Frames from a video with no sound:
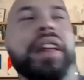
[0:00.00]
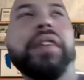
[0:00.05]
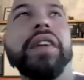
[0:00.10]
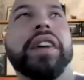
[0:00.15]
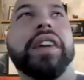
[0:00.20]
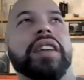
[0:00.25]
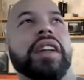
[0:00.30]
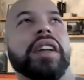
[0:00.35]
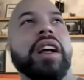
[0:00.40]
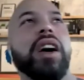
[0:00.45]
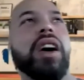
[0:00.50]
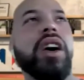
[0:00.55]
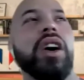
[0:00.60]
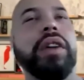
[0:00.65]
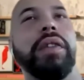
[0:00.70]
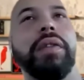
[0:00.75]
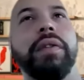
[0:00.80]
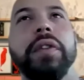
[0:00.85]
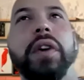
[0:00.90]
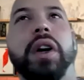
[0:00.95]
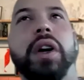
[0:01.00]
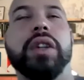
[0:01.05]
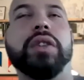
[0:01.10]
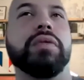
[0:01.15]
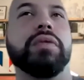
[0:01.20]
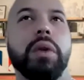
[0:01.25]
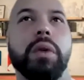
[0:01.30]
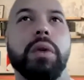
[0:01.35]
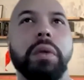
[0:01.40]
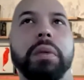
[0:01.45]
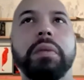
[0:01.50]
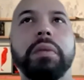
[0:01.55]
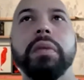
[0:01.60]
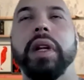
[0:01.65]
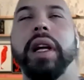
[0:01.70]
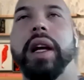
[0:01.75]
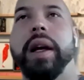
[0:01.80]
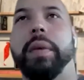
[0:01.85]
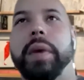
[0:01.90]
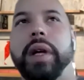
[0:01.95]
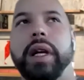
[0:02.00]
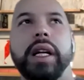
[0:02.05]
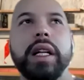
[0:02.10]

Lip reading: isn't a hard and fast rule there.